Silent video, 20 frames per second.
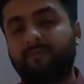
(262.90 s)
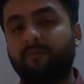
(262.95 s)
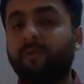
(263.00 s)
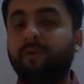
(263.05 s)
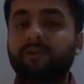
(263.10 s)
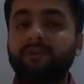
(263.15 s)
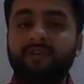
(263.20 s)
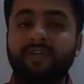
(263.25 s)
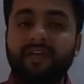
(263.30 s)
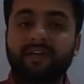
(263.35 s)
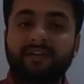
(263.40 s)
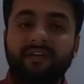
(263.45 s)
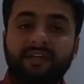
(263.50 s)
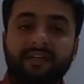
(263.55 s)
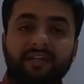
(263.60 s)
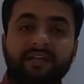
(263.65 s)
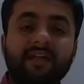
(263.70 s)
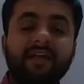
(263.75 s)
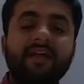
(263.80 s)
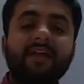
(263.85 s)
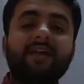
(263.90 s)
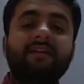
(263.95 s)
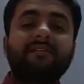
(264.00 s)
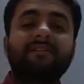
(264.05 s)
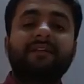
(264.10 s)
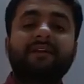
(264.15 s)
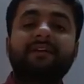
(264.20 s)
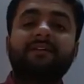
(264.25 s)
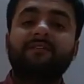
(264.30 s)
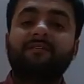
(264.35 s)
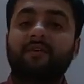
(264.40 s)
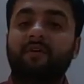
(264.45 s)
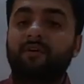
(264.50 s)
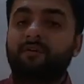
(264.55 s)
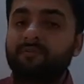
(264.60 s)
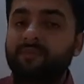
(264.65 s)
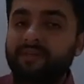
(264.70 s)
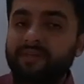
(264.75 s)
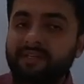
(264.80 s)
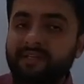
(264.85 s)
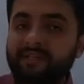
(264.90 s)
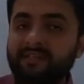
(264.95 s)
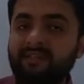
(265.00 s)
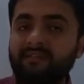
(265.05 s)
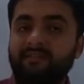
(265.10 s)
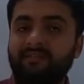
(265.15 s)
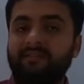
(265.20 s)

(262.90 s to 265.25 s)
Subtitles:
What they are telling? That normally